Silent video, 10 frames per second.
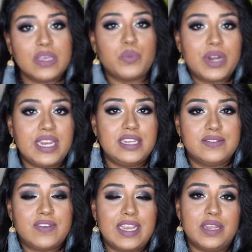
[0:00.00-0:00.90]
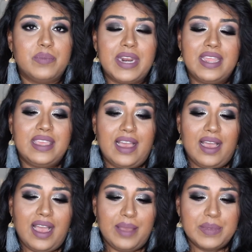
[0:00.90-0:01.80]
somewhere. I need to find it. But
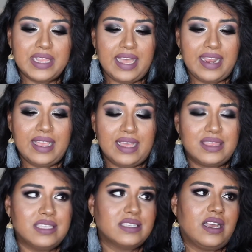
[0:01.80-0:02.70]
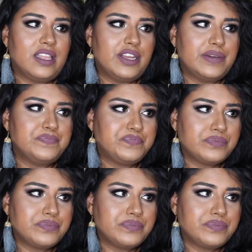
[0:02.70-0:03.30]
yeah, I'm glad I got this color.